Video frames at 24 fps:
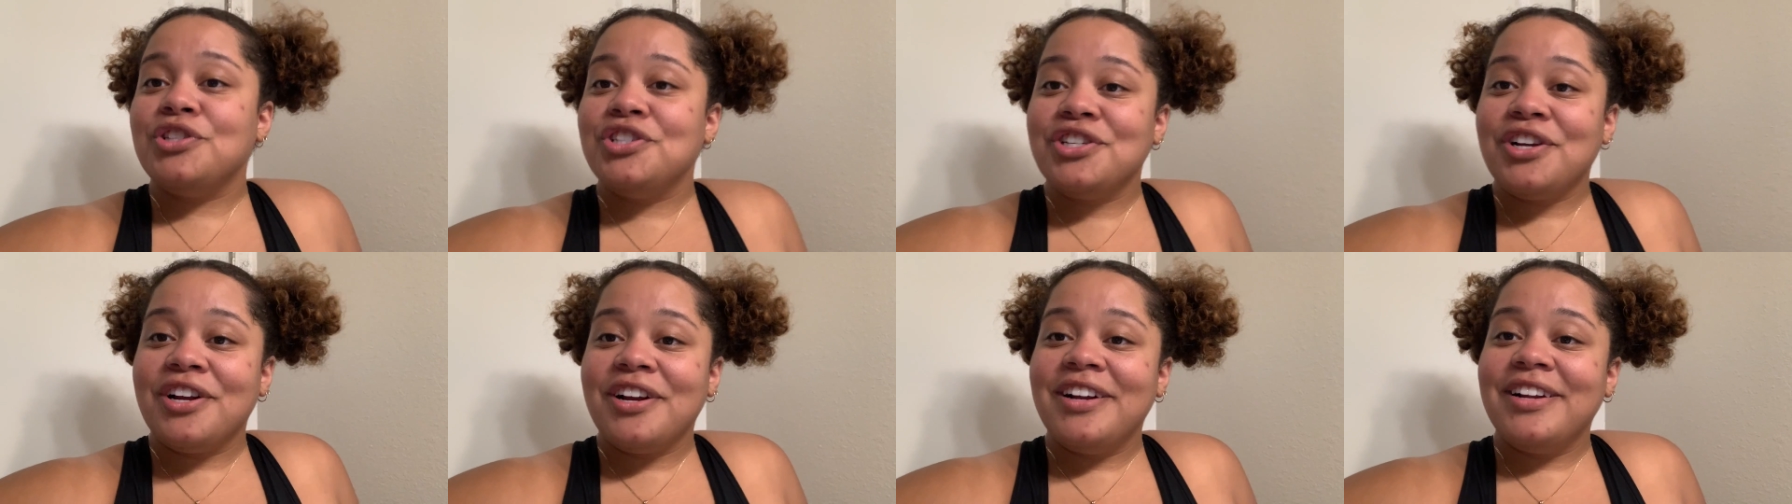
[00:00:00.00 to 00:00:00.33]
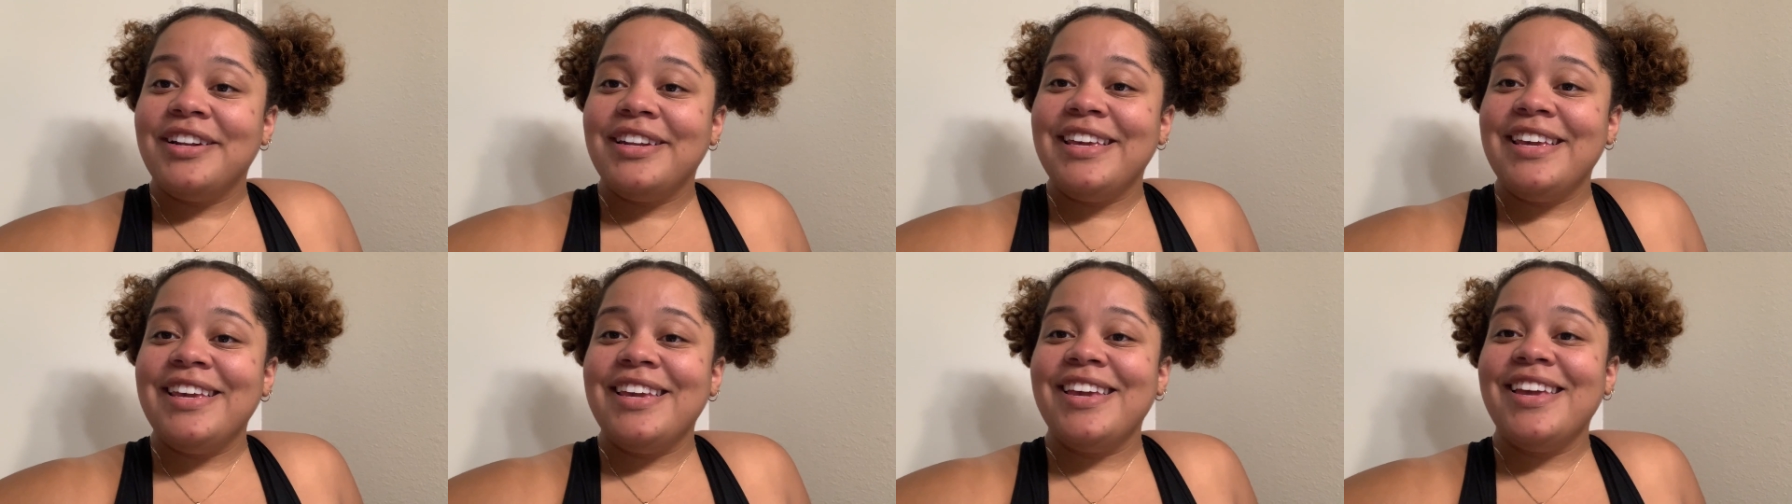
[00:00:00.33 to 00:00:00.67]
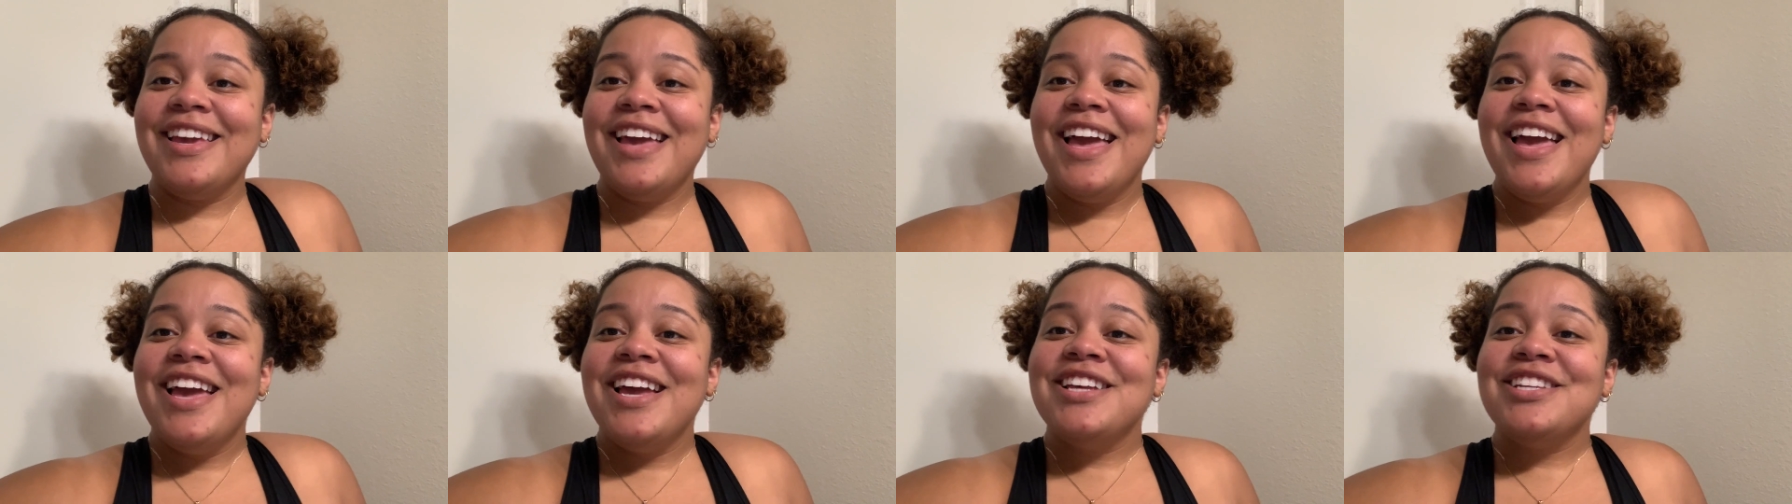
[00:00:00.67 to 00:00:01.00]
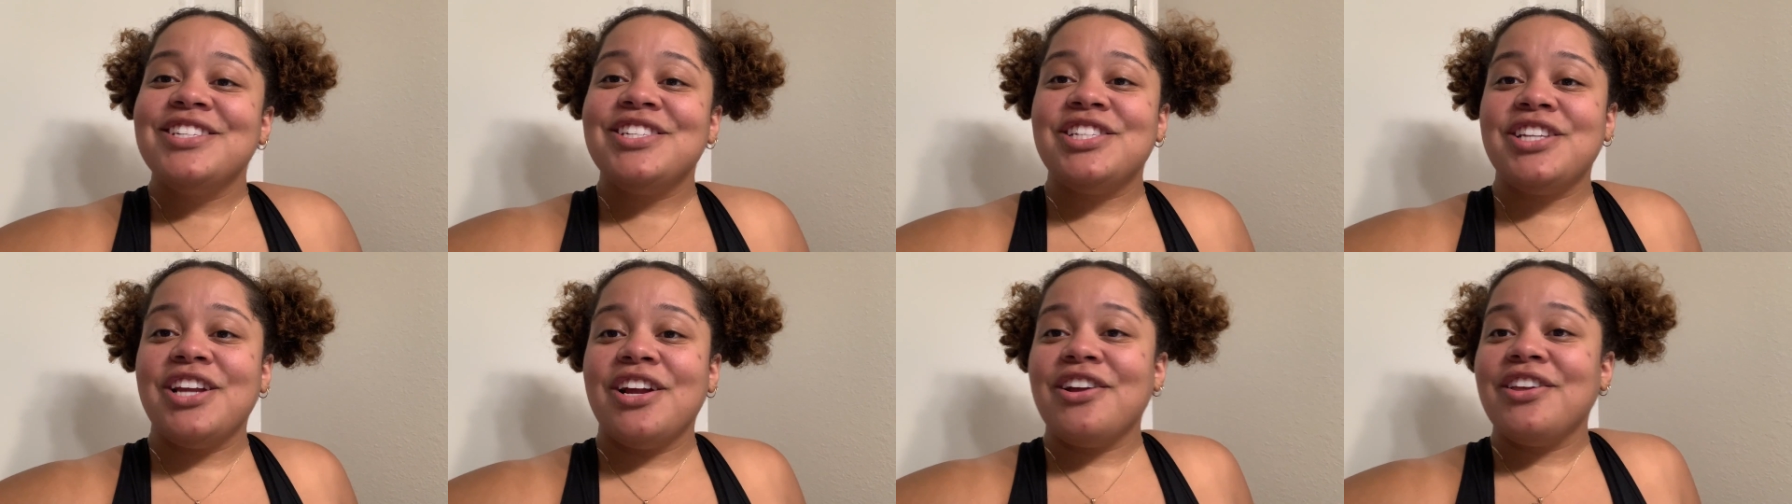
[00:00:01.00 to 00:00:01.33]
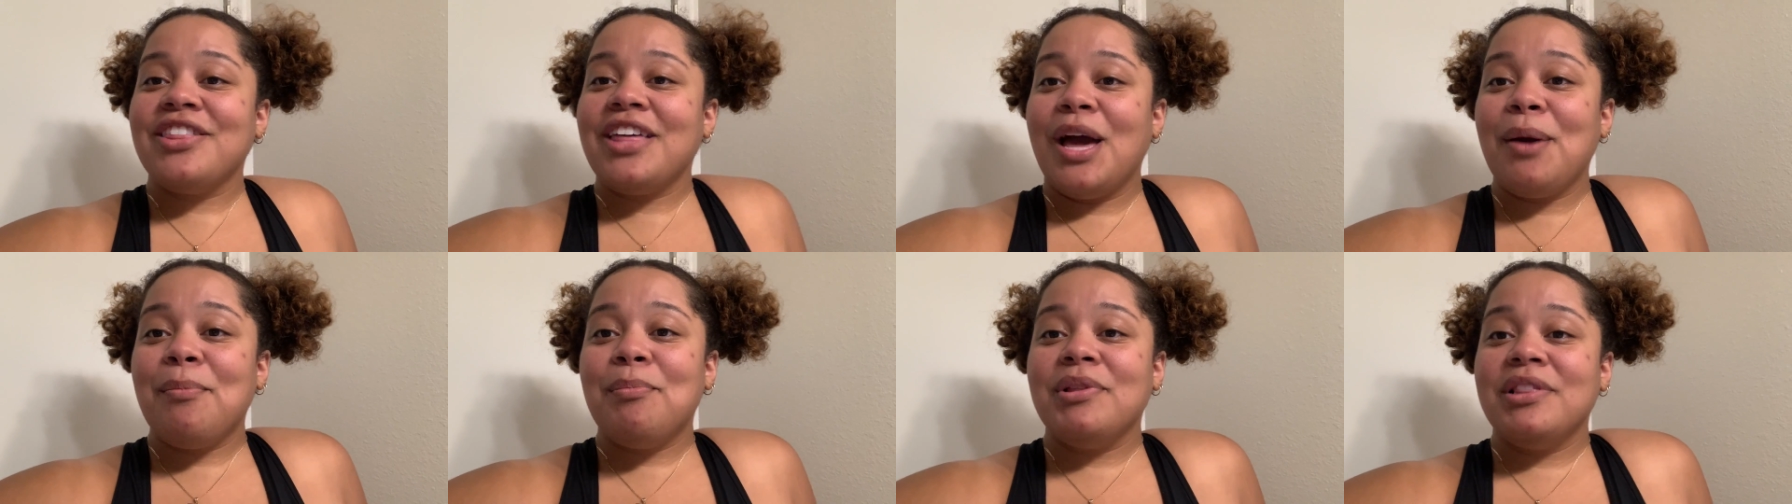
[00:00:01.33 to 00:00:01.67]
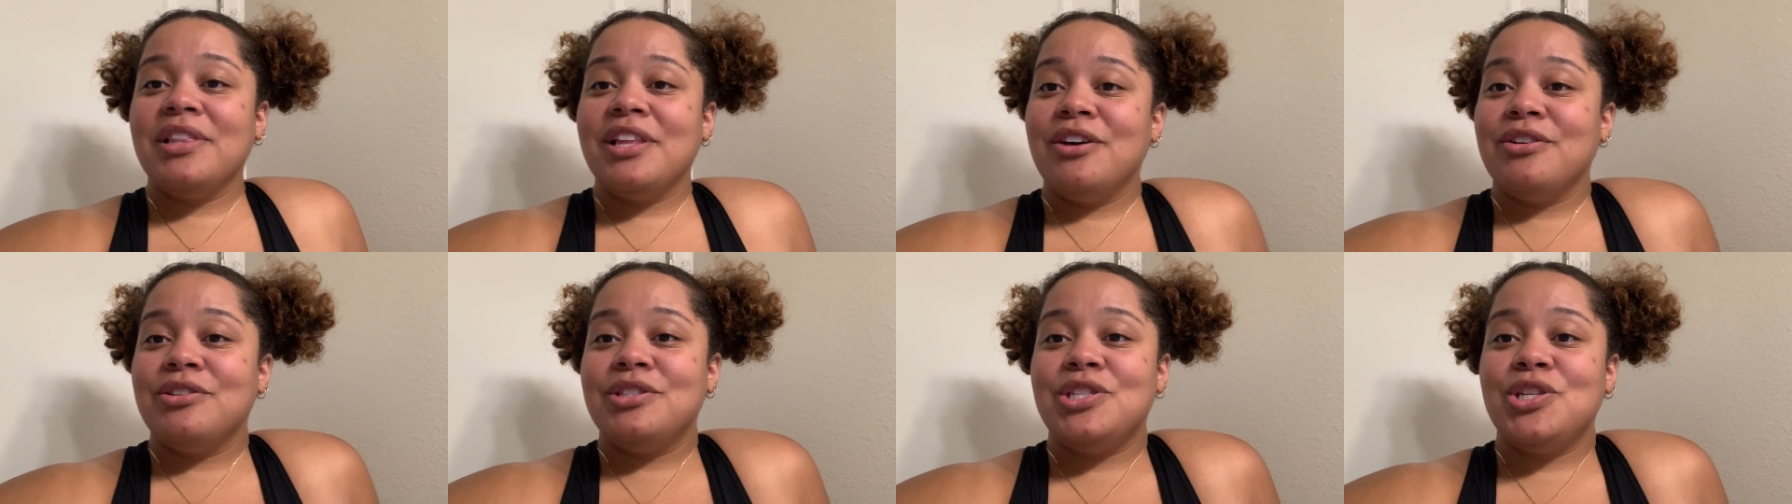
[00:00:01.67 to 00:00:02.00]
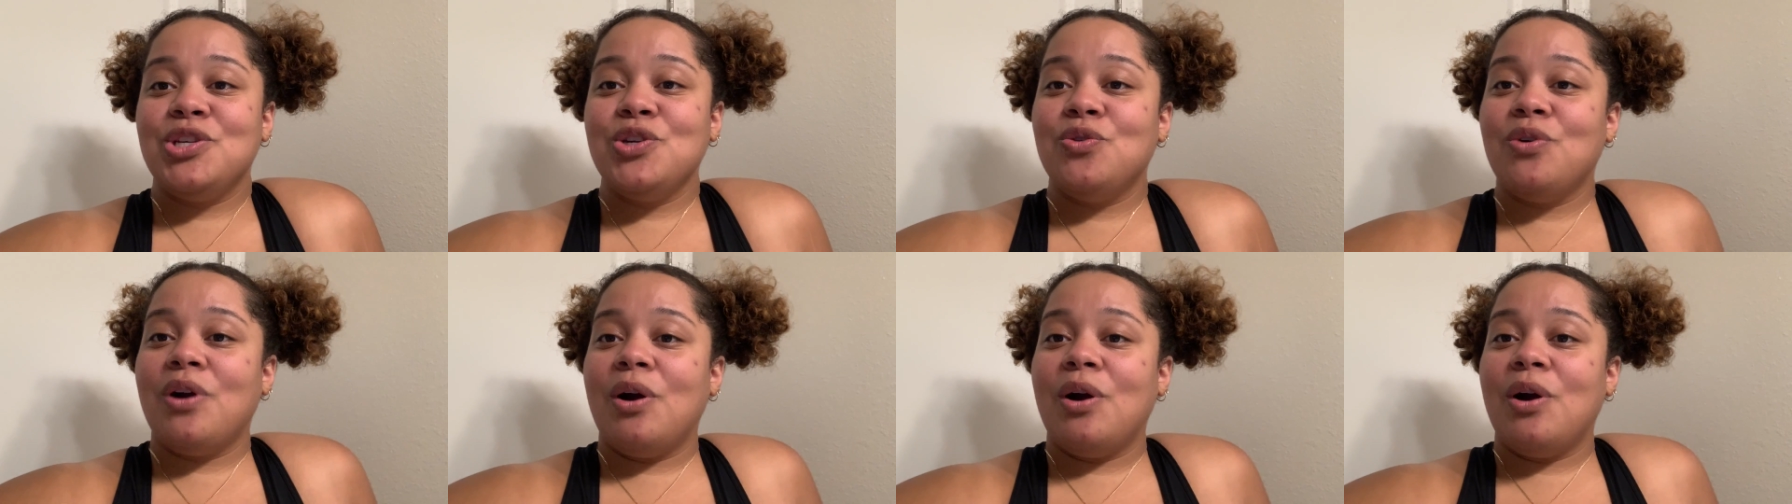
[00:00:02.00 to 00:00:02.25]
journey, share that below too.